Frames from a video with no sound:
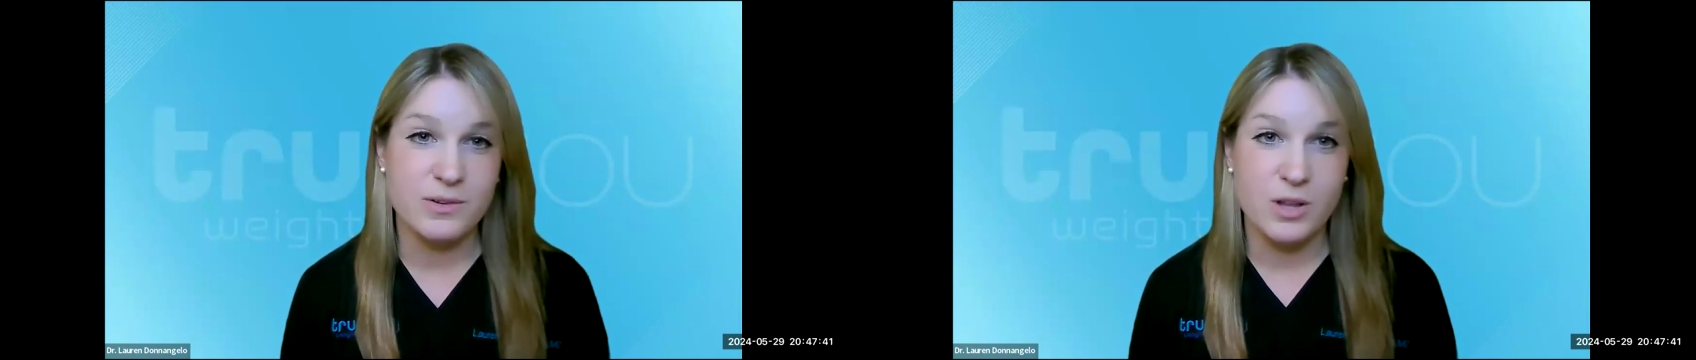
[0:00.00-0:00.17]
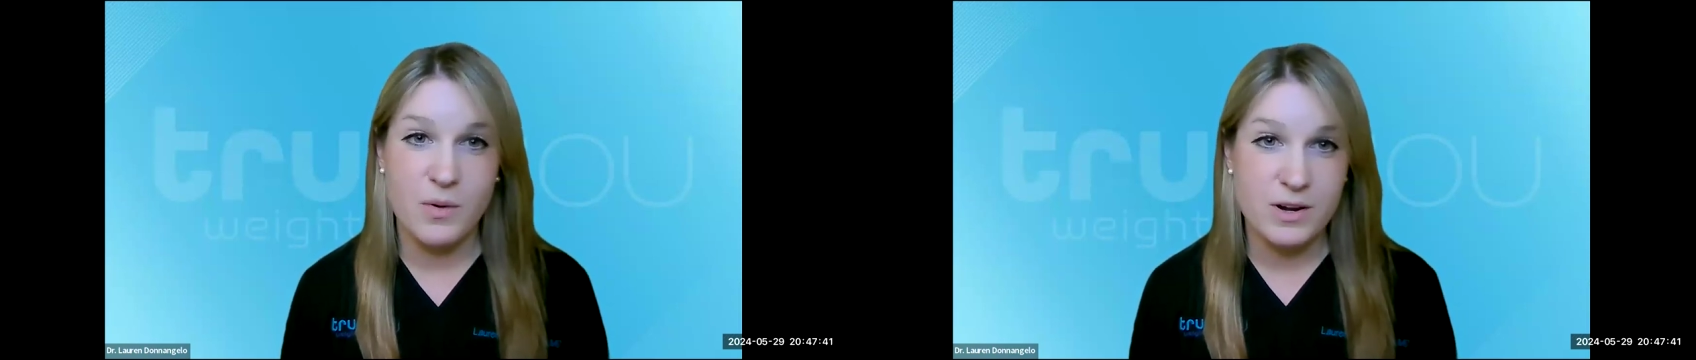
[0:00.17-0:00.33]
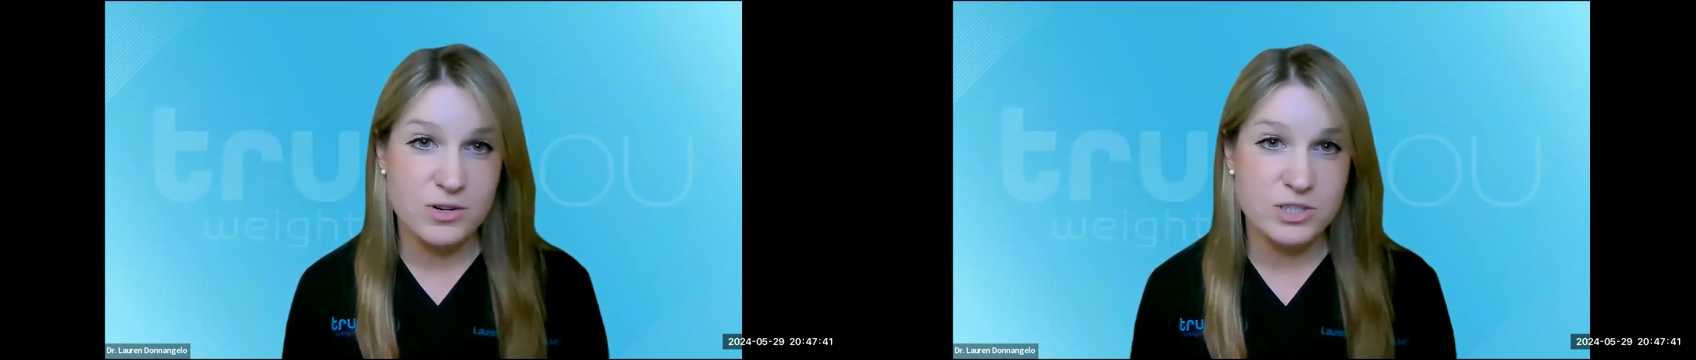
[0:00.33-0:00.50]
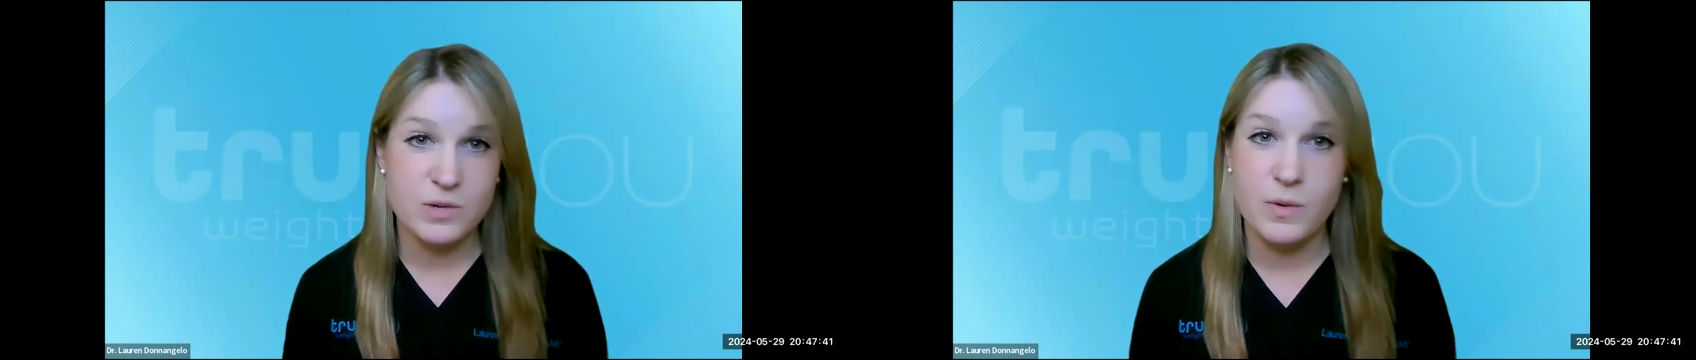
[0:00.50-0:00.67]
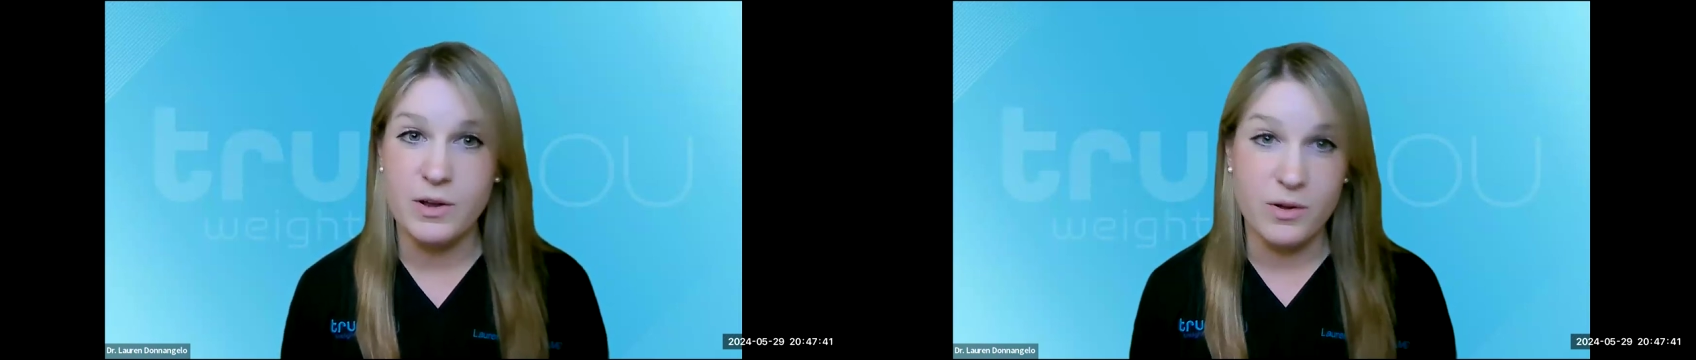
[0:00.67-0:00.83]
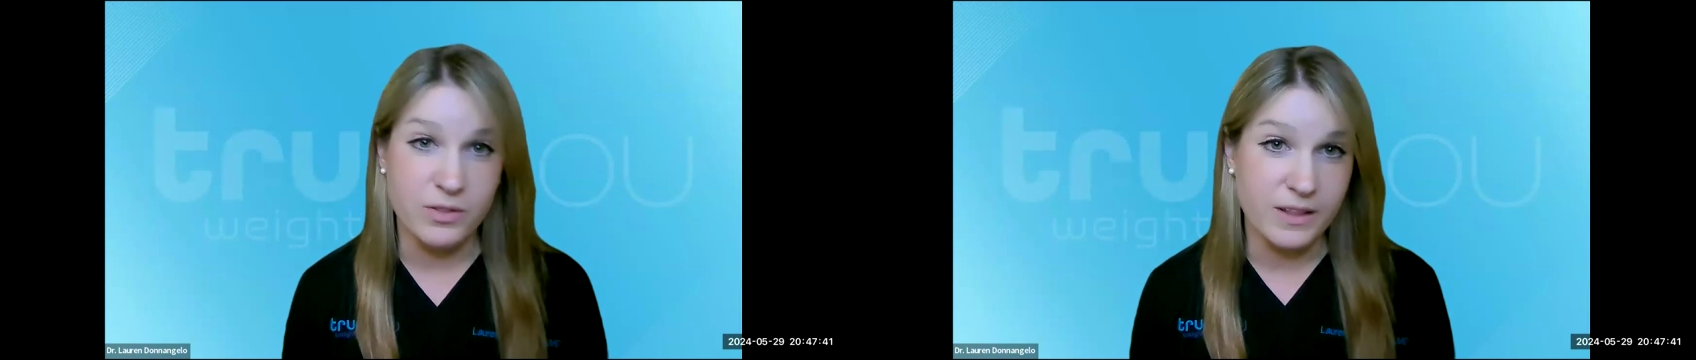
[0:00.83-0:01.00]
low energy while
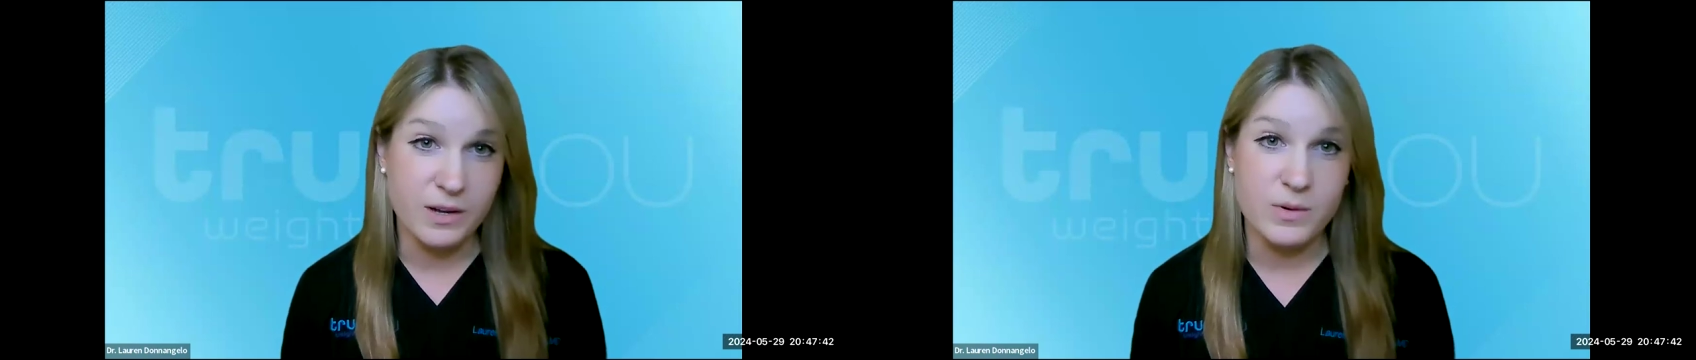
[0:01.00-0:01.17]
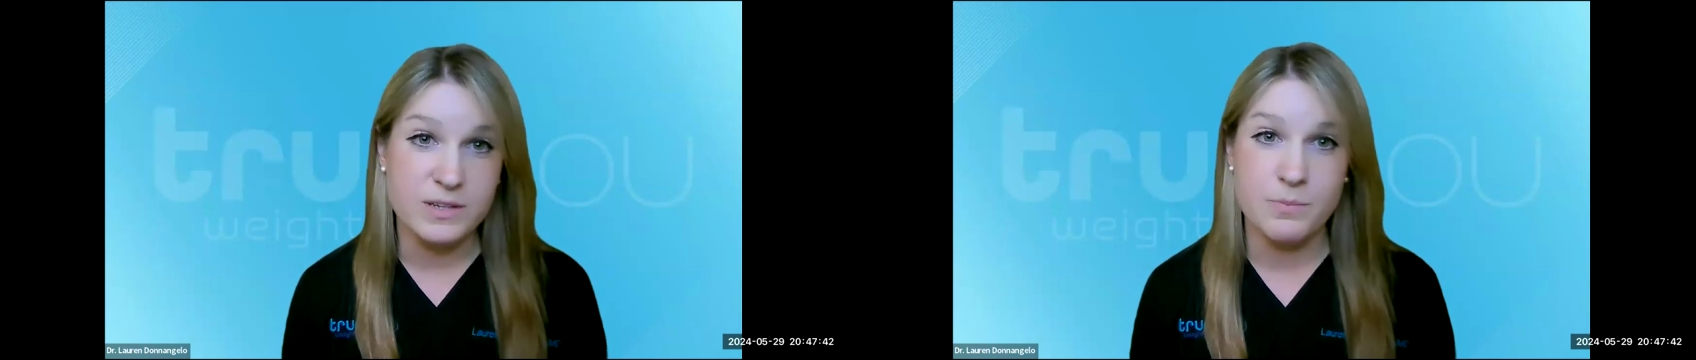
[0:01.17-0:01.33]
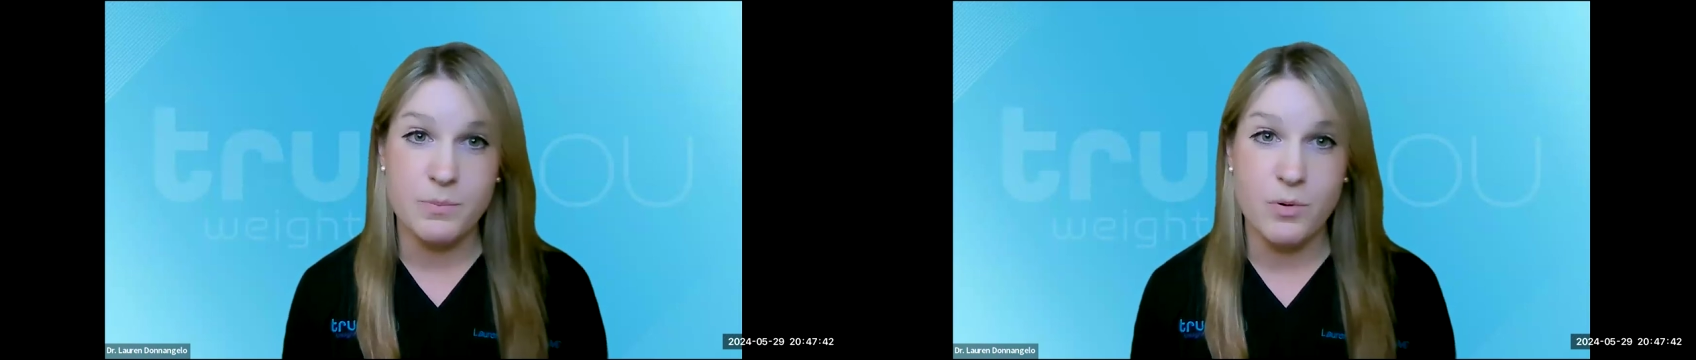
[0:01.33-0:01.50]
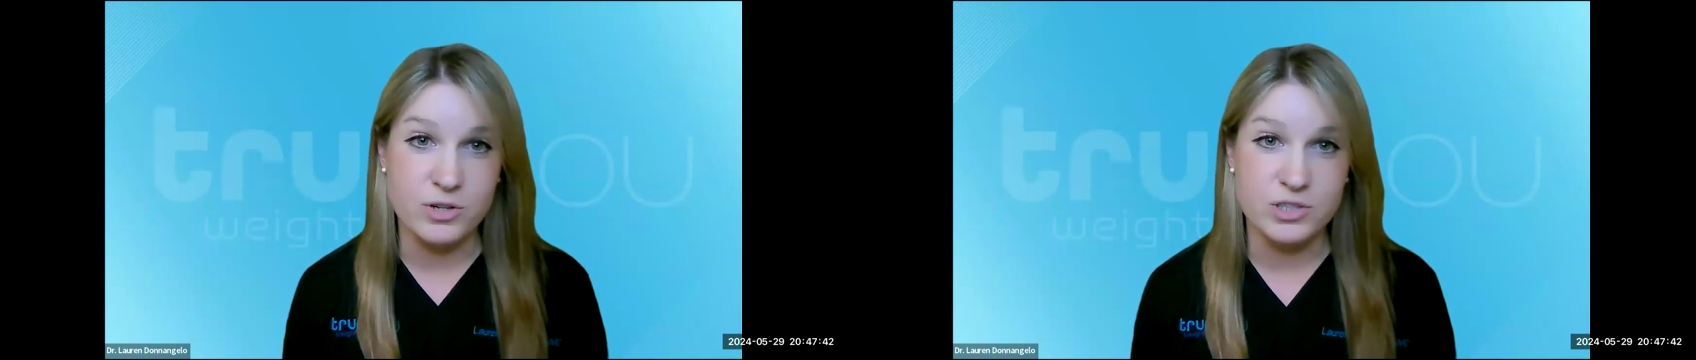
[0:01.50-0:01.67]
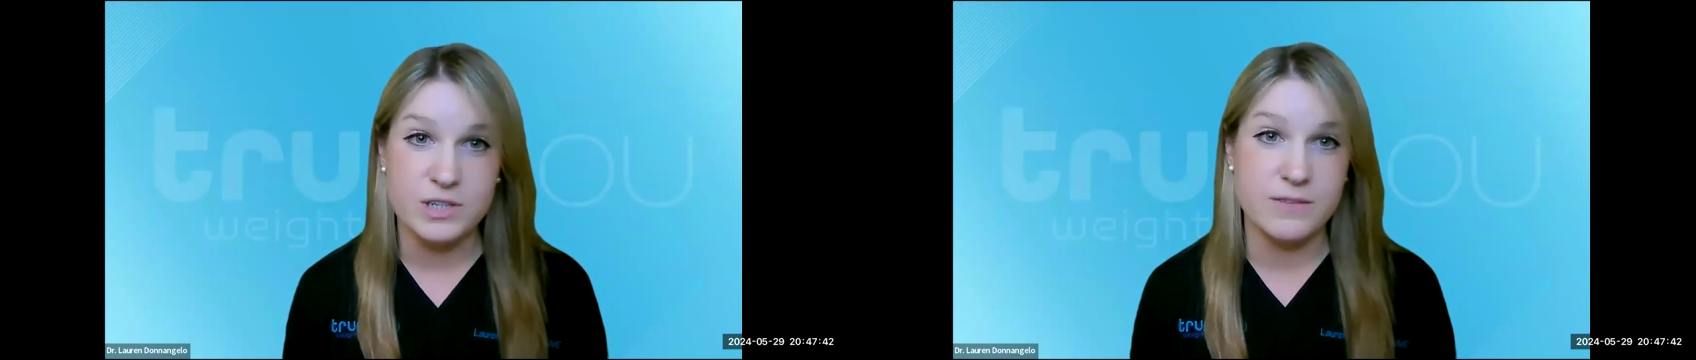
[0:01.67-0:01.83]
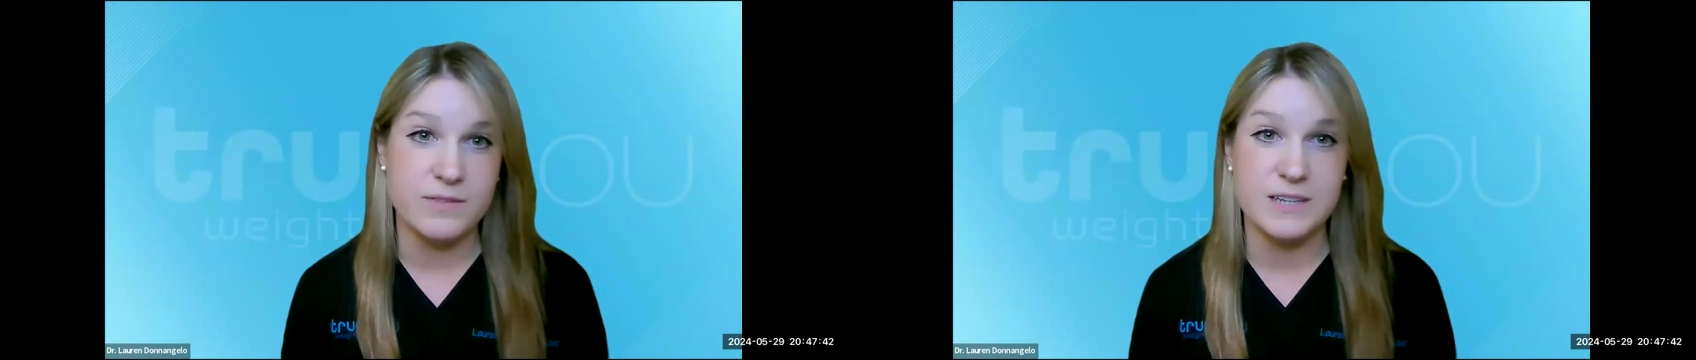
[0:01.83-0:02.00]
you're on the liquid
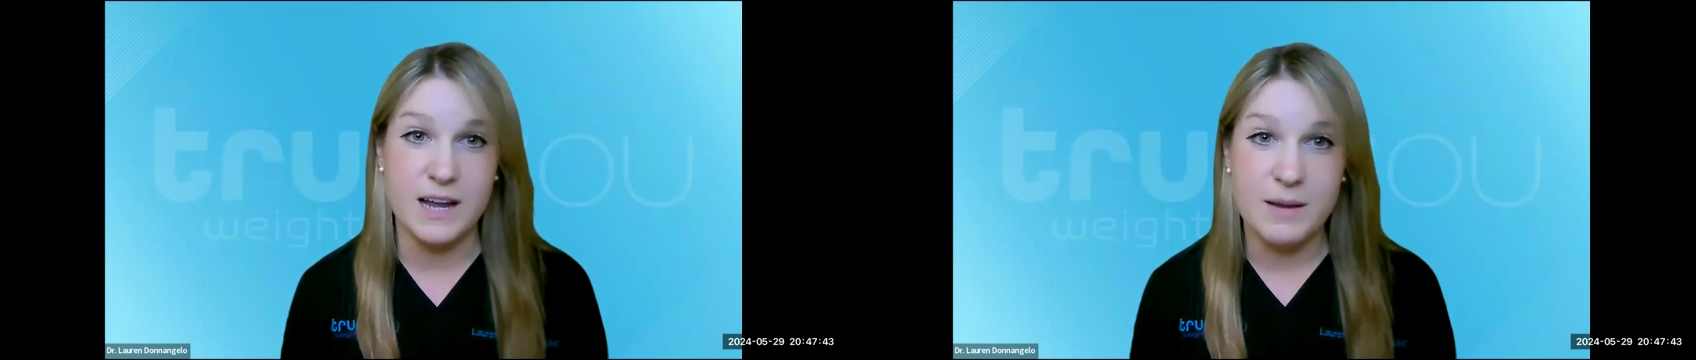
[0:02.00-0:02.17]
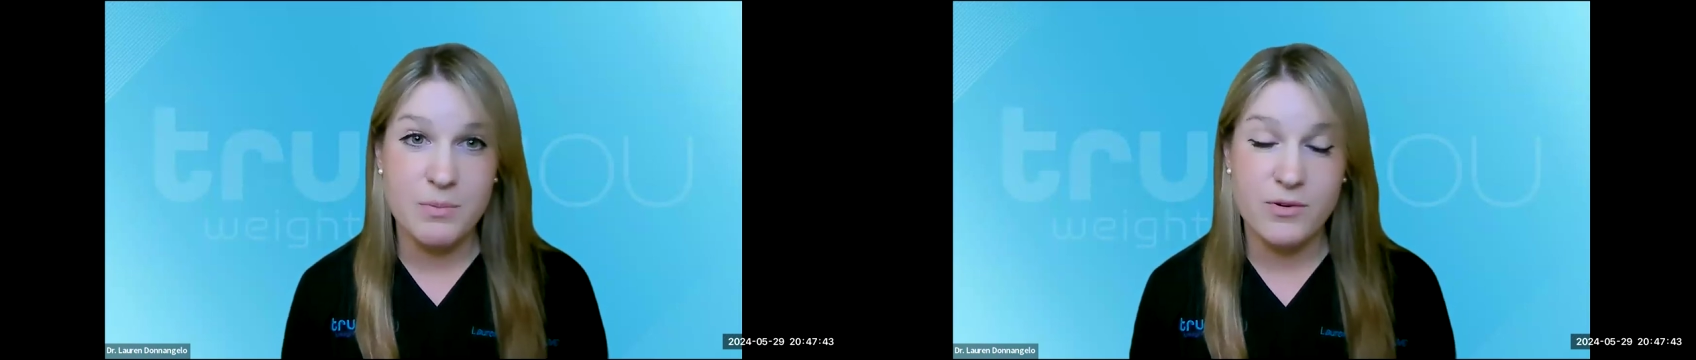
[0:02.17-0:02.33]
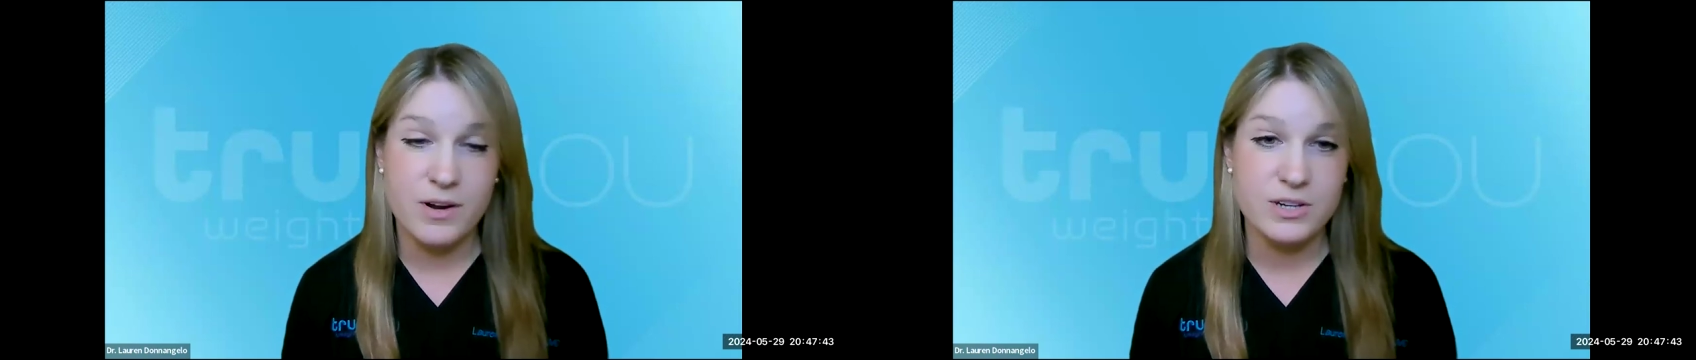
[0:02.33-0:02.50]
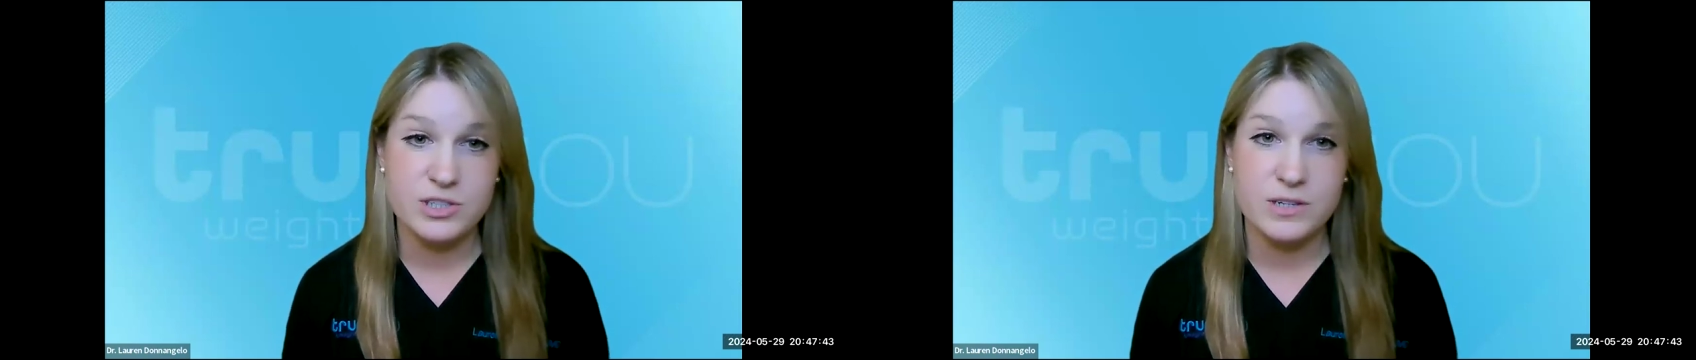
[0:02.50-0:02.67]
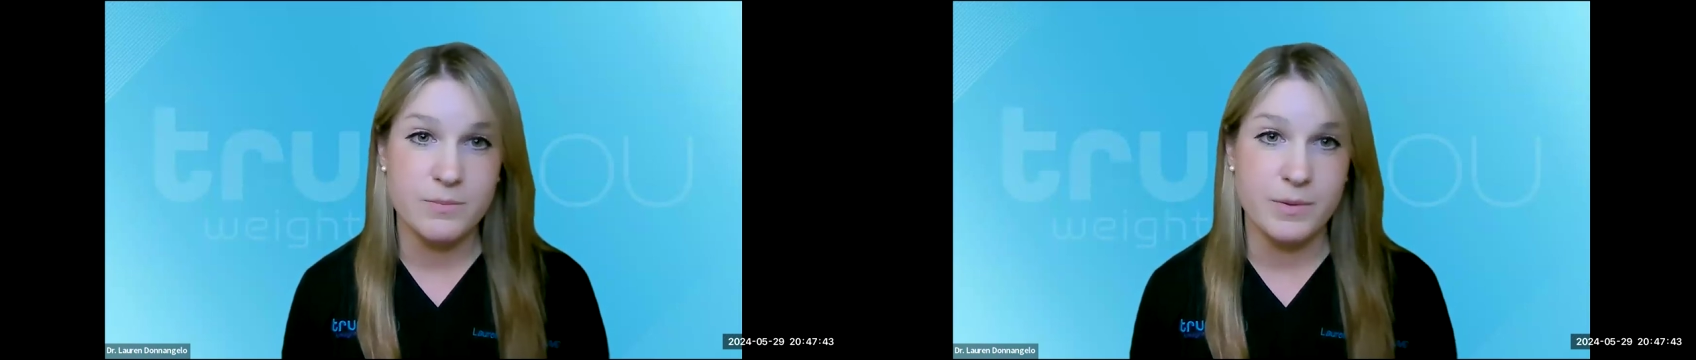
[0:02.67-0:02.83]
portion of the diet progression,